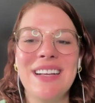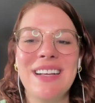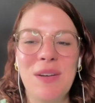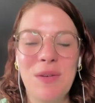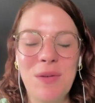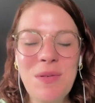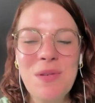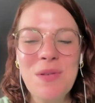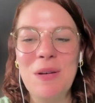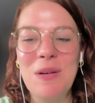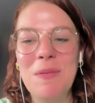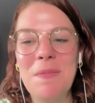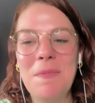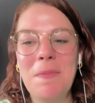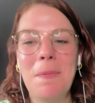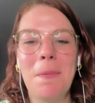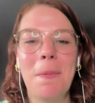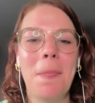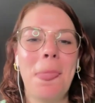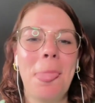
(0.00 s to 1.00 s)
Cool.
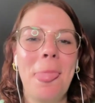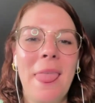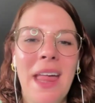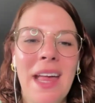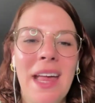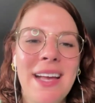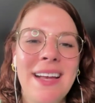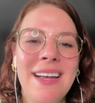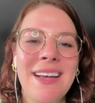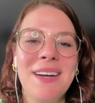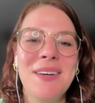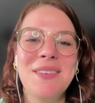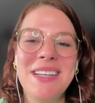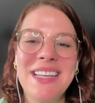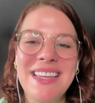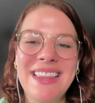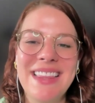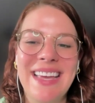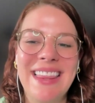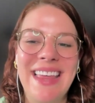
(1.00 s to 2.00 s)
What do
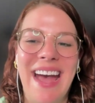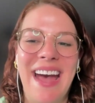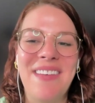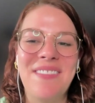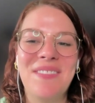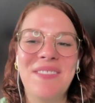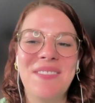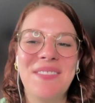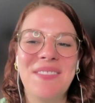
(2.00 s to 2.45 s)
you think of that?